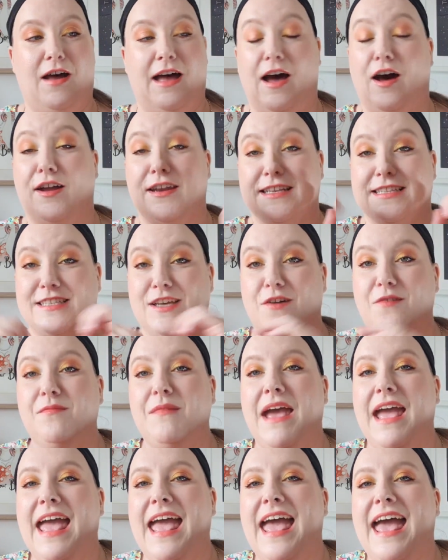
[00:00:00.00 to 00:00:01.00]
on its own,
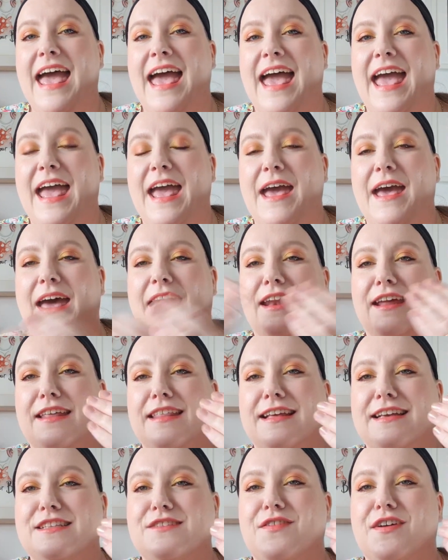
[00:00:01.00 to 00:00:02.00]
and I
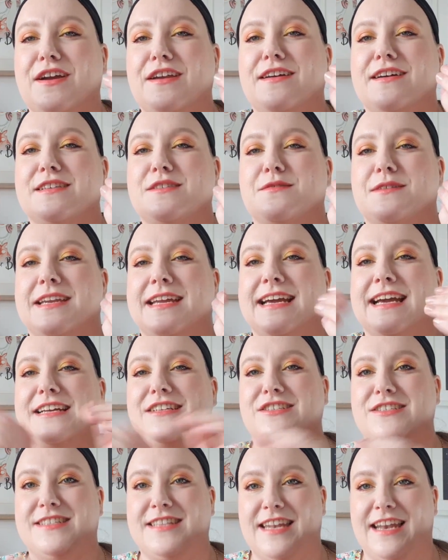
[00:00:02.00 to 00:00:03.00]
think it's very nice when it
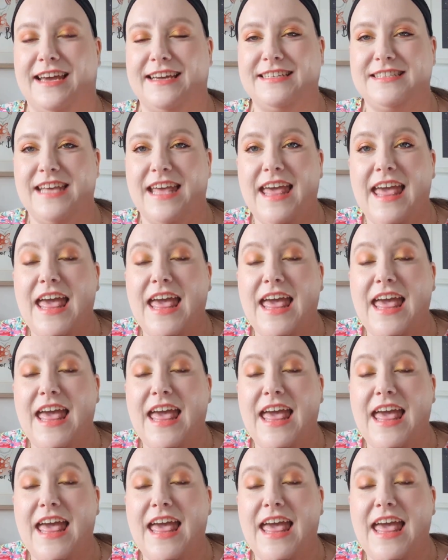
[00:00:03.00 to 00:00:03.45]
catches the light.